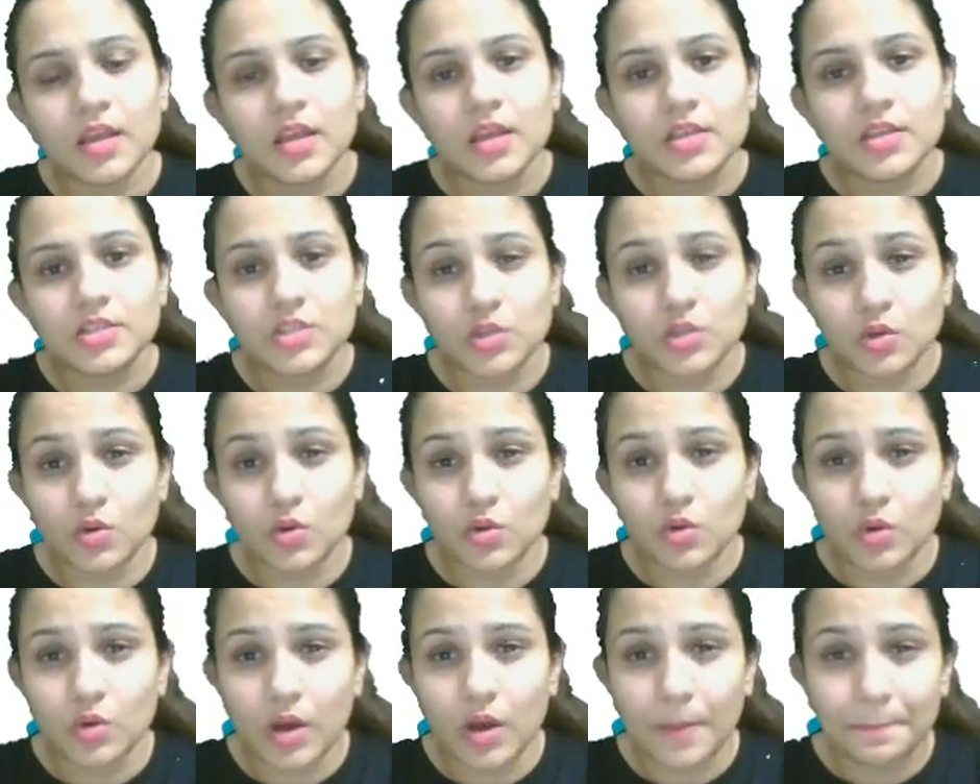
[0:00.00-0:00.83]

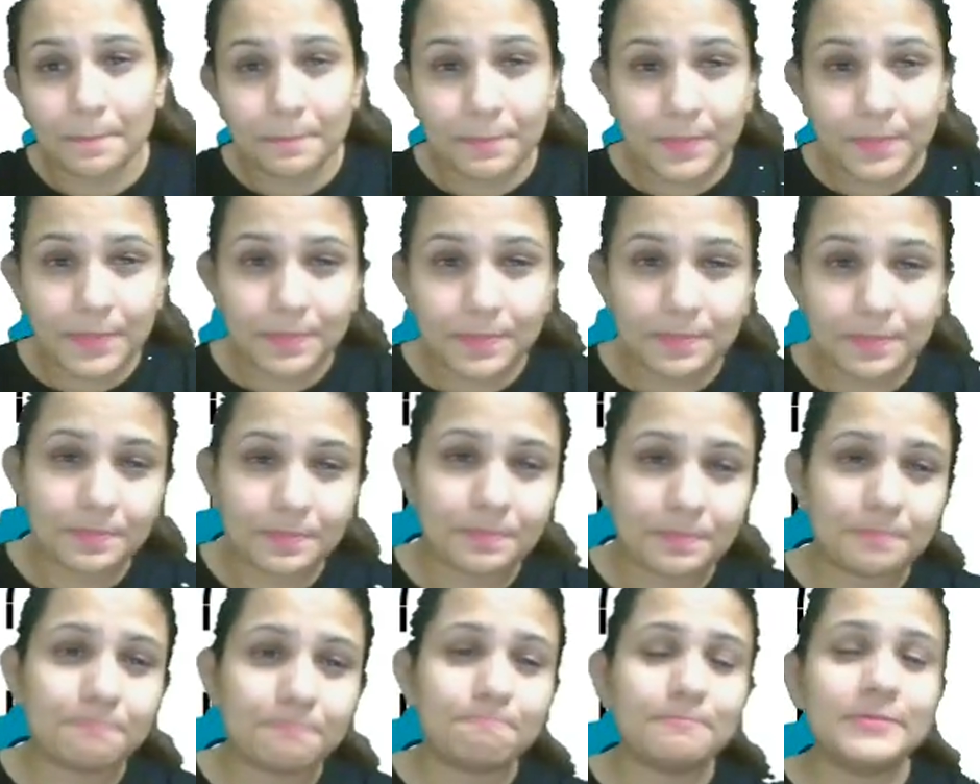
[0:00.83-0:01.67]
So a
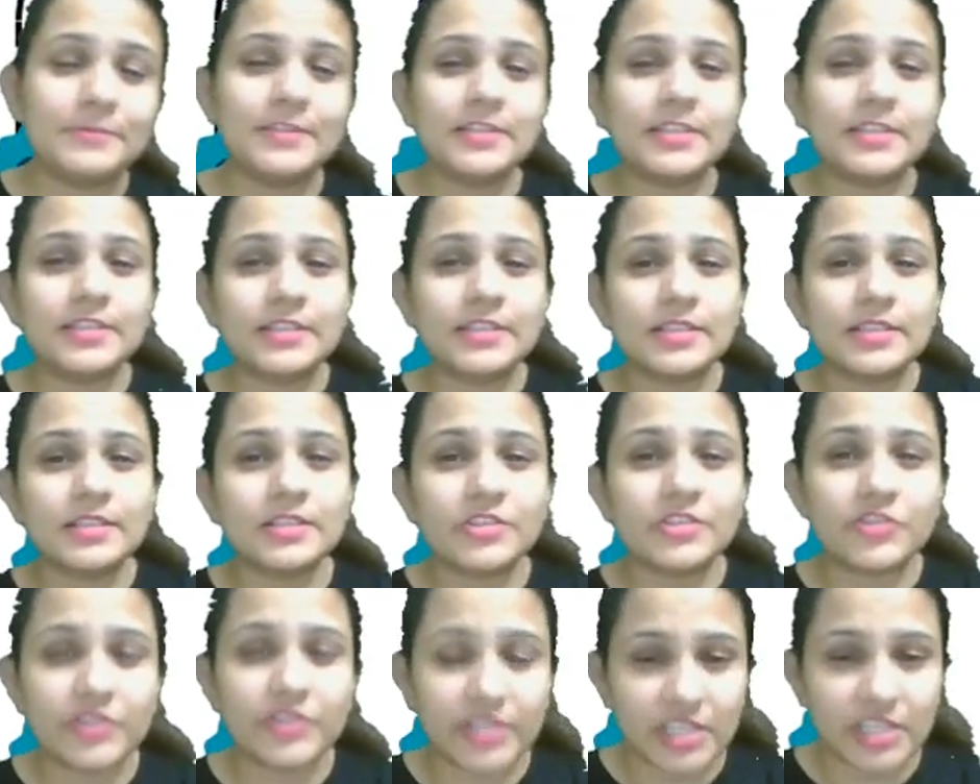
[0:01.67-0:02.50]

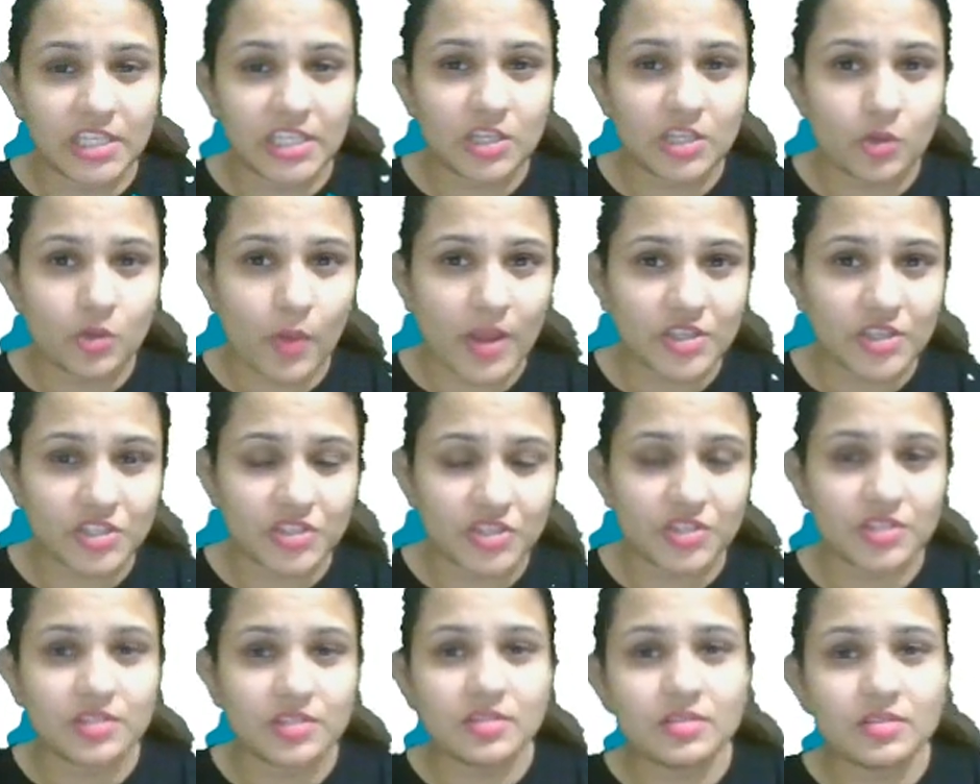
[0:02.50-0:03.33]
little tricky
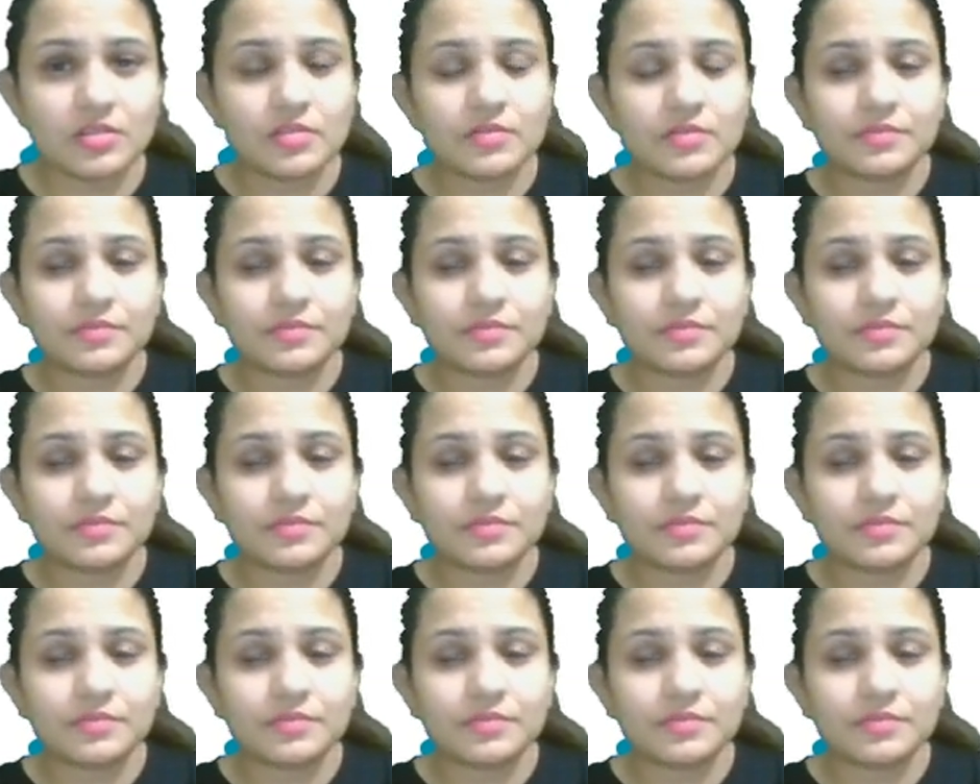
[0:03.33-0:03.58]
question.